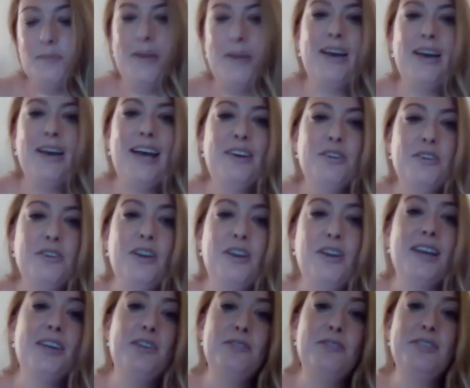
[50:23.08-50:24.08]
about how you,
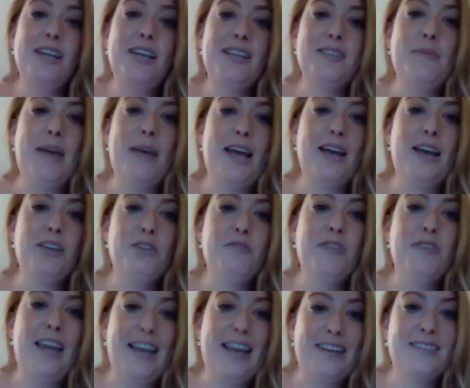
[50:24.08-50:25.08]
like you say, it's about how
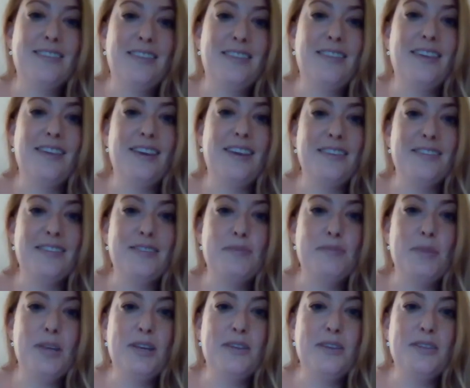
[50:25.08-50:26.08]
you react to
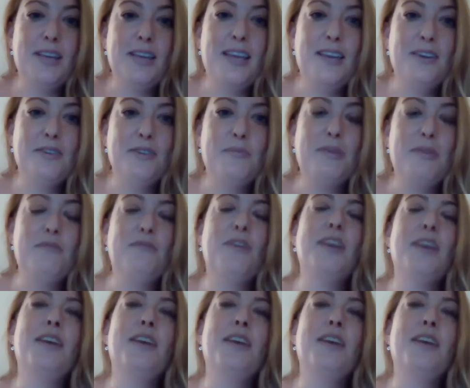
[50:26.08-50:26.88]
things, because he could be